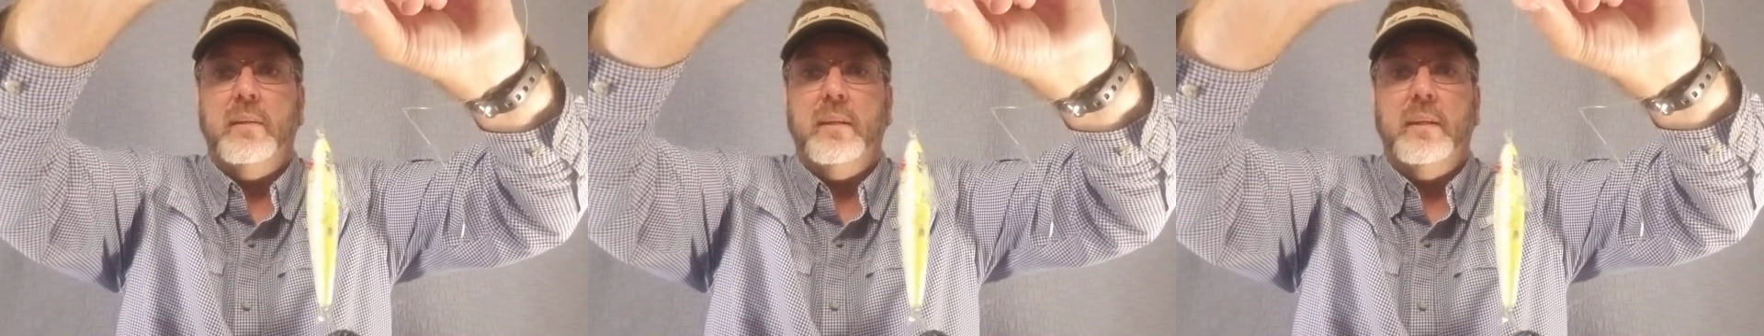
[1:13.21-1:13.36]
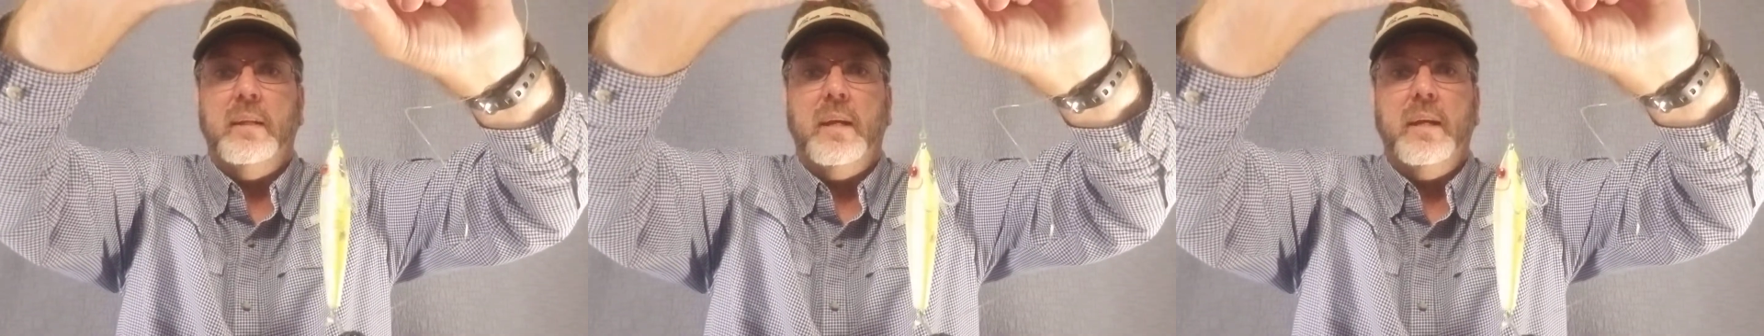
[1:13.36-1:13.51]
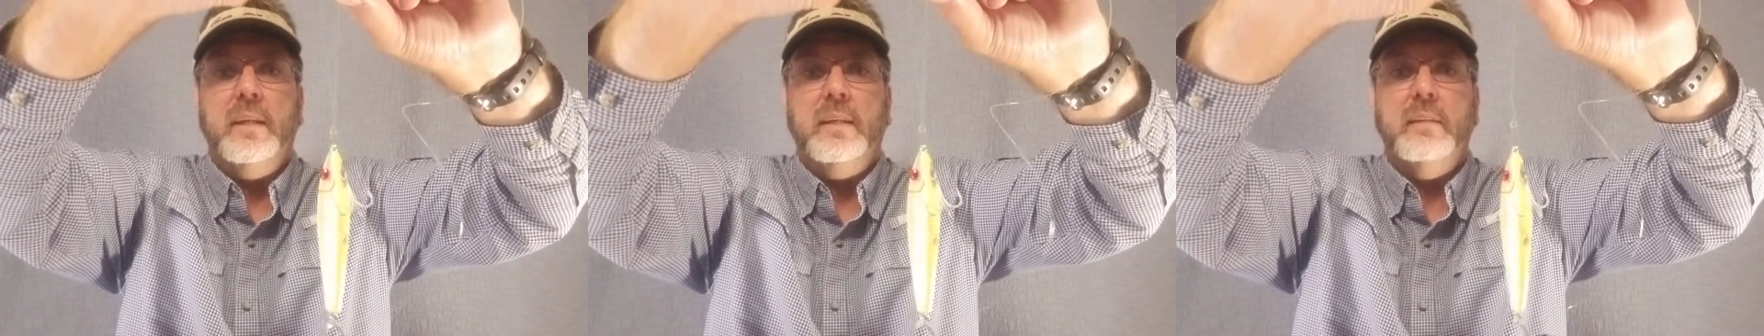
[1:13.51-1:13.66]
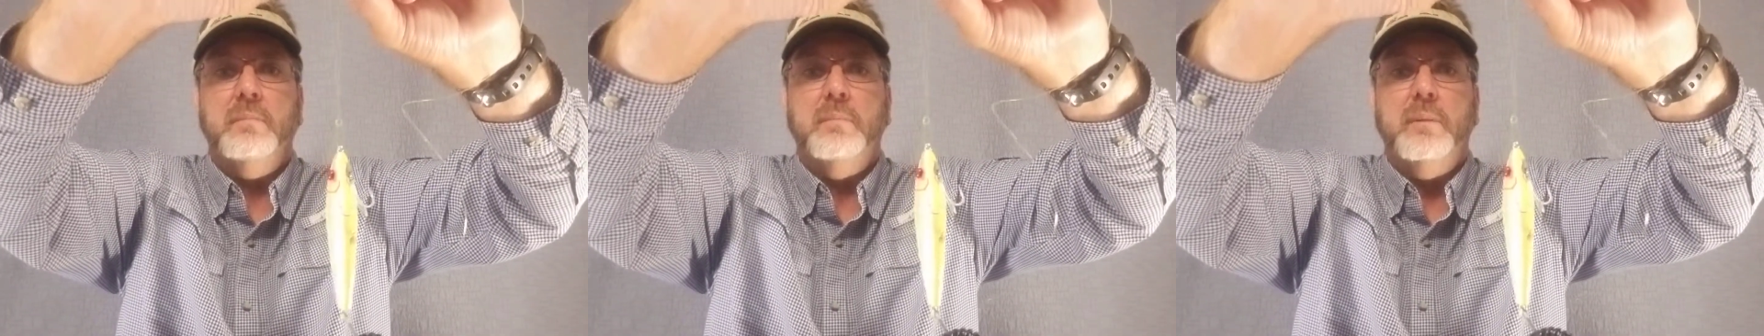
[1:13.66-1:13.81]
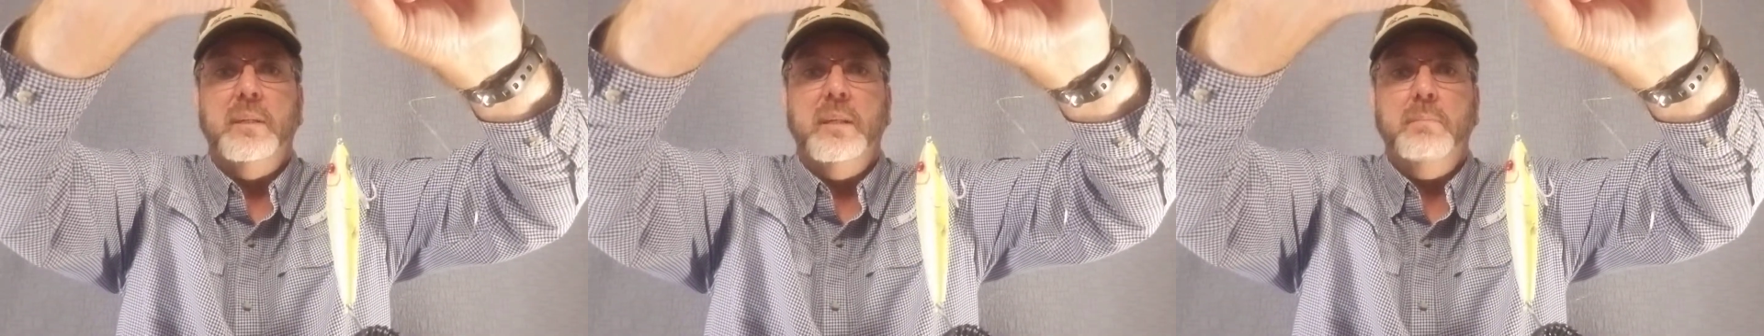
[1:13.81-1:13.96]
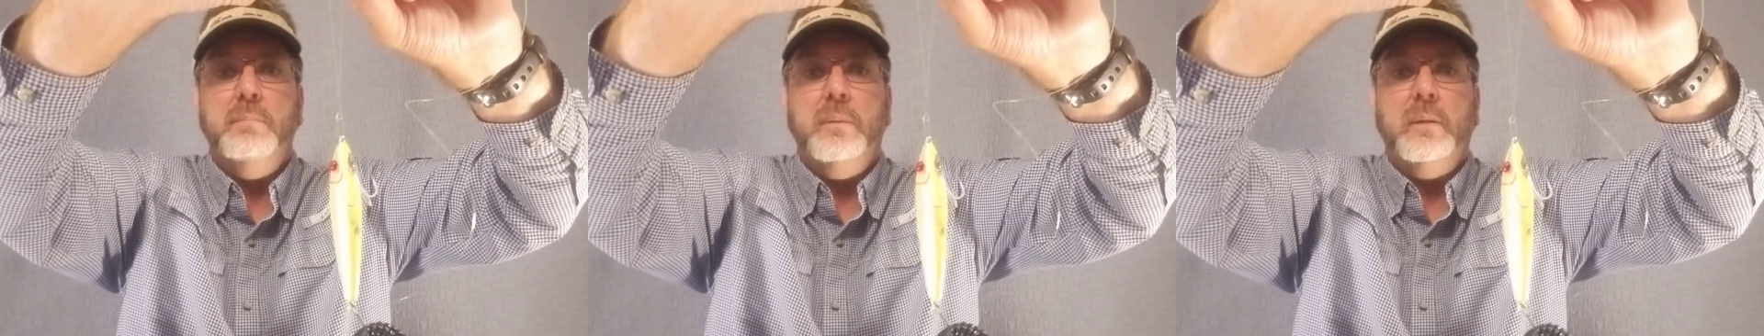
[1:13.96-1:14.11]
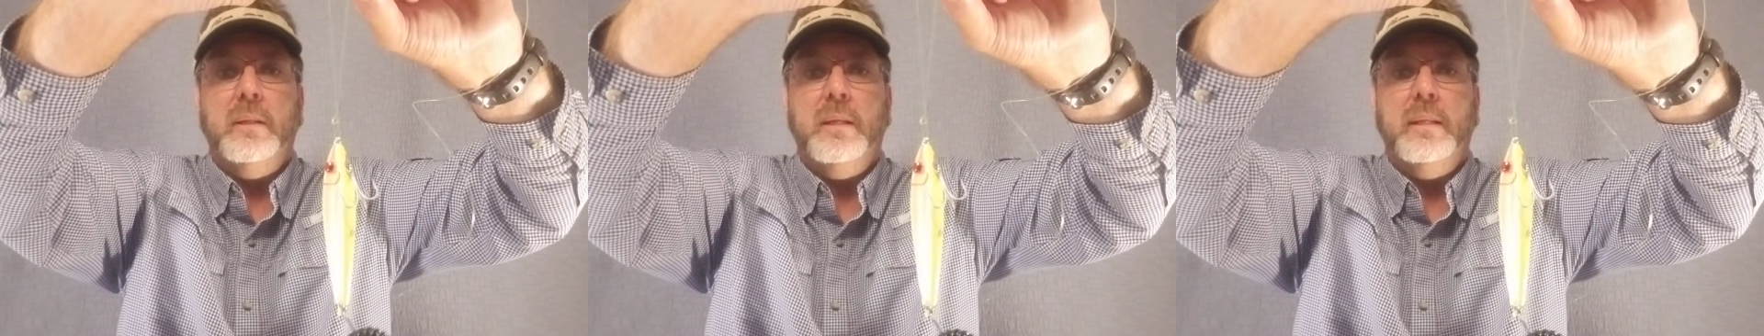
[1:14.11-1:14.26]
and I can
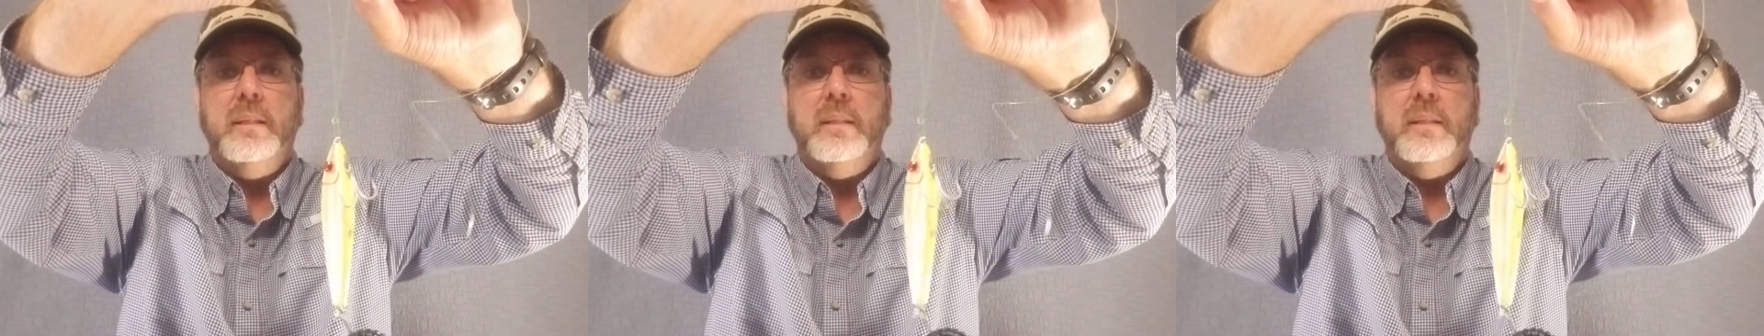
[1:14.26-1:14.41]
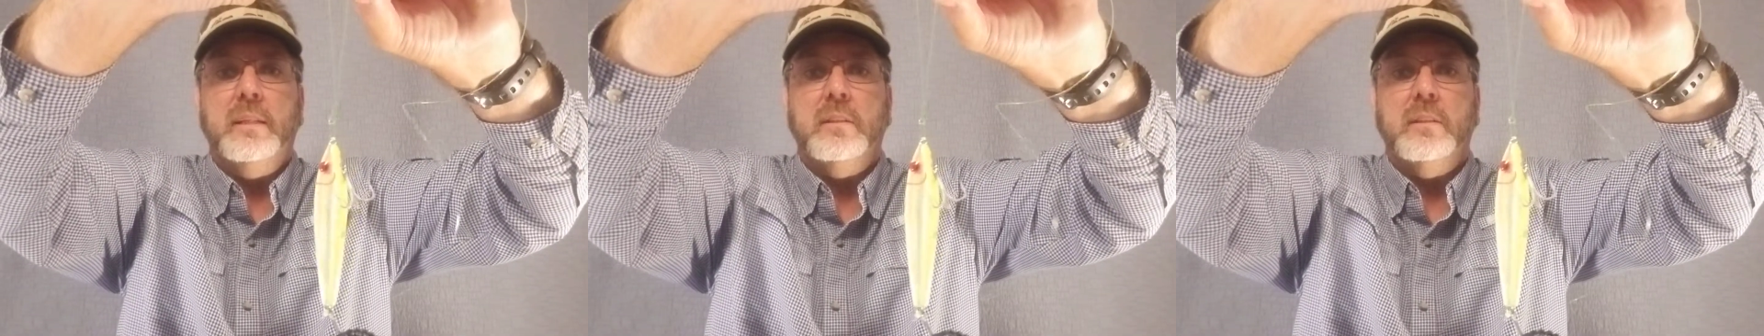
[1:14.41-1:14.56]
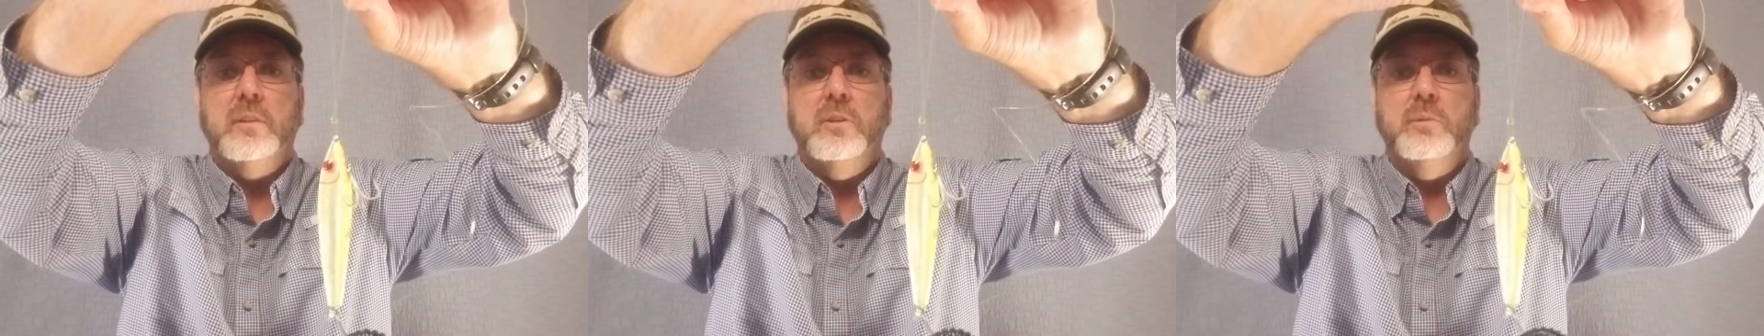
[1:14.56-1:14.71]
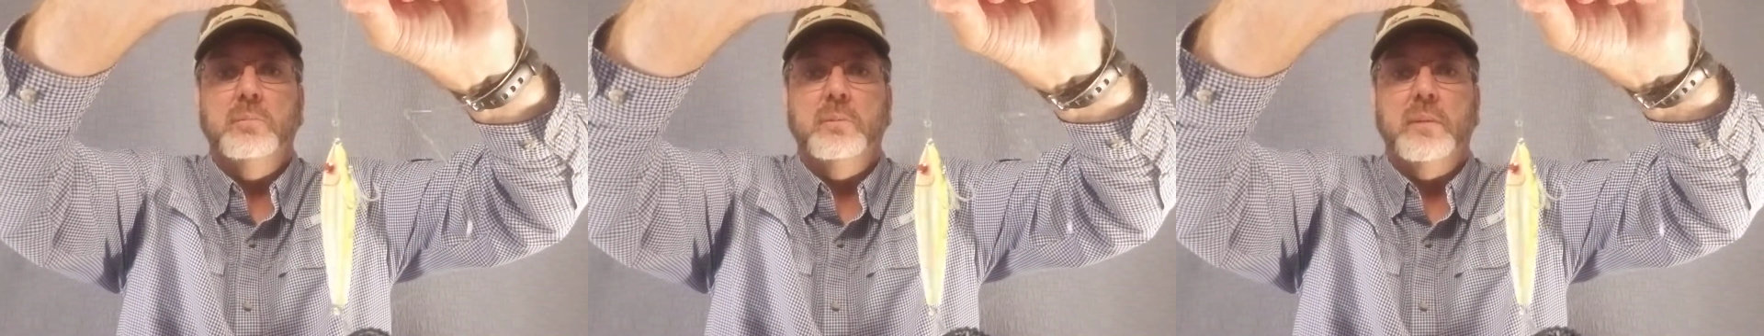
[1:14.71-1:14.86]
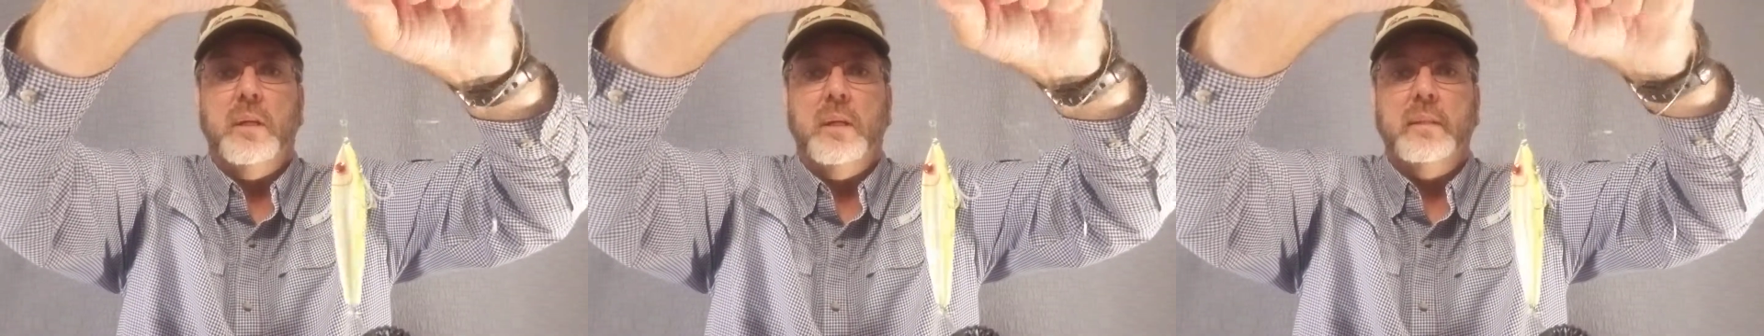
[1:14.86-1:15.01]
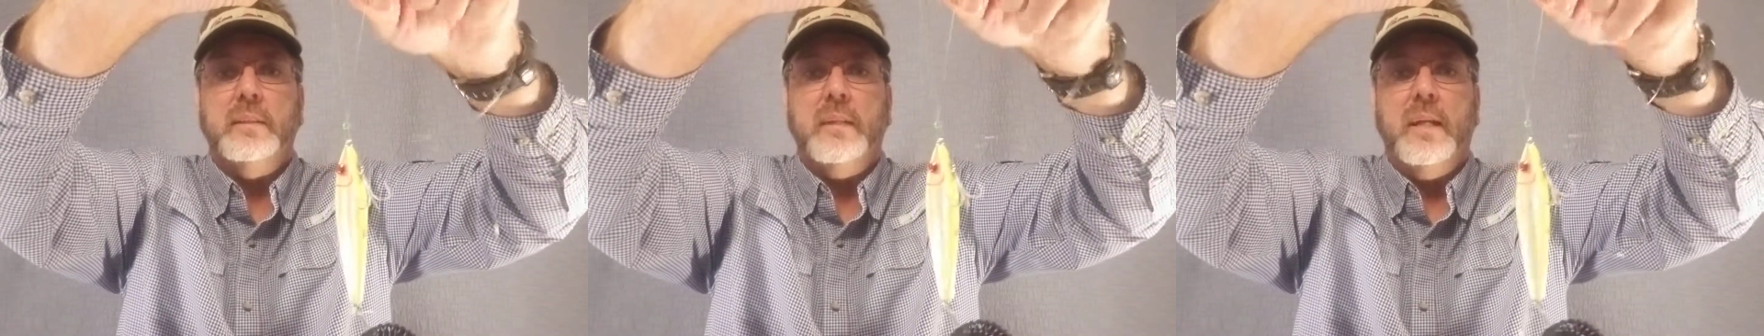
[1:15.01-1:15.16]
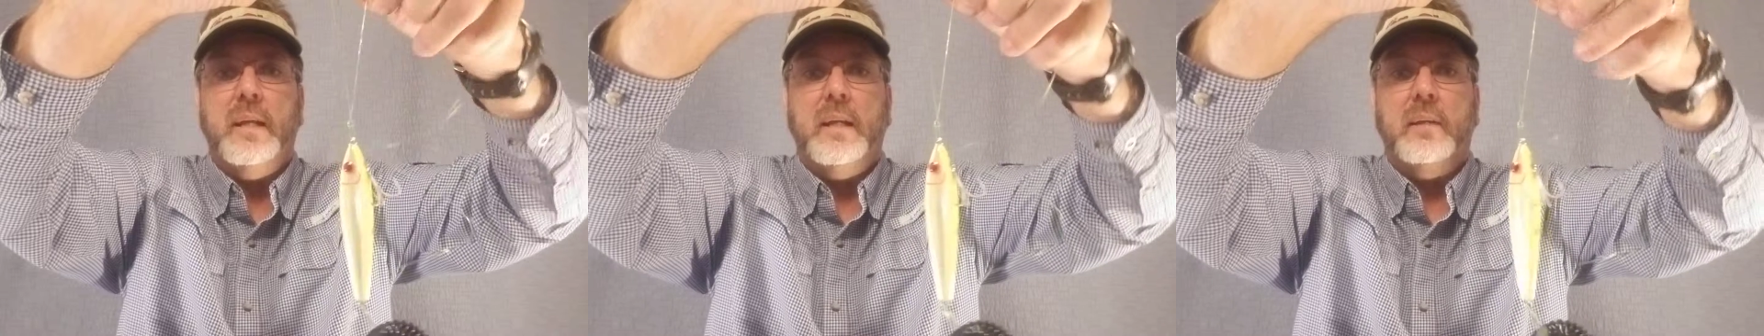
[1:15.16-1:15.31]
manipulate this loop
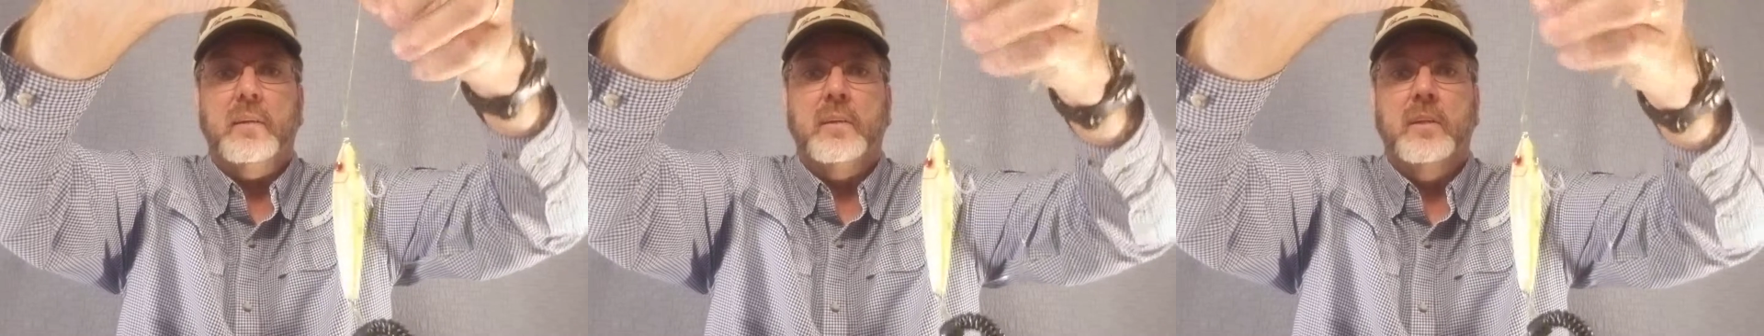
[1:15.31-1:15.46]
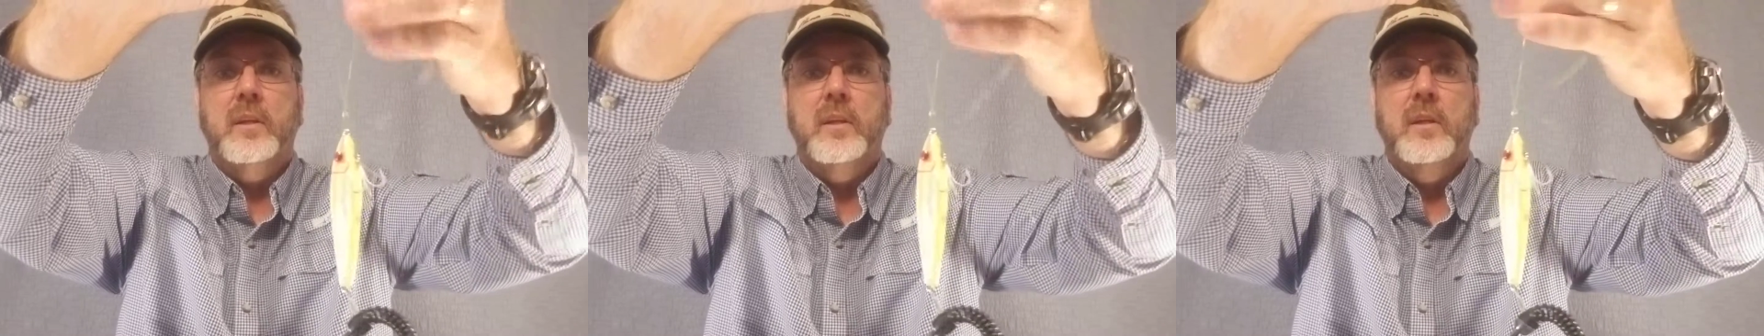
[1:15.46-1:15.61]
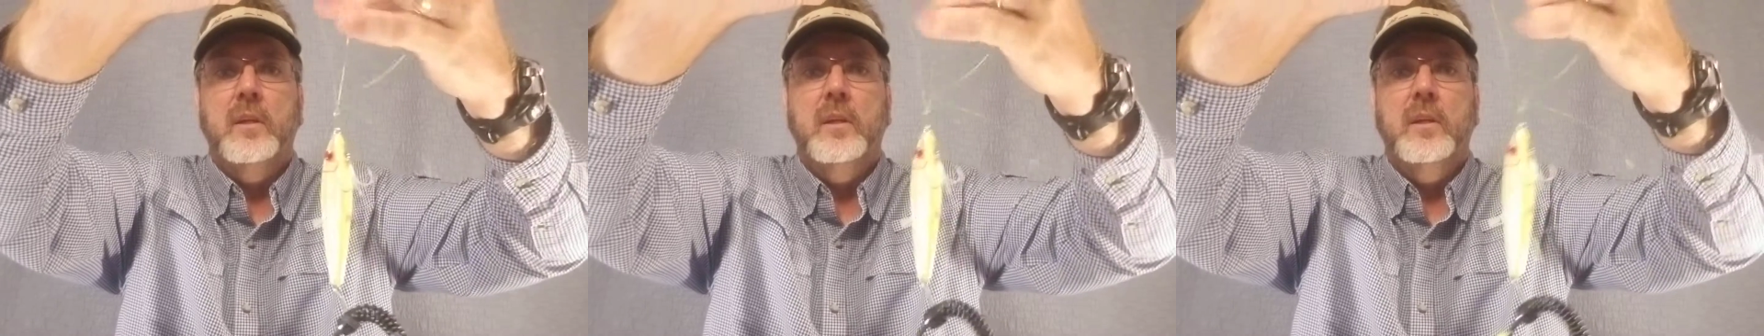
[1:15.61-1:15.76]
knot down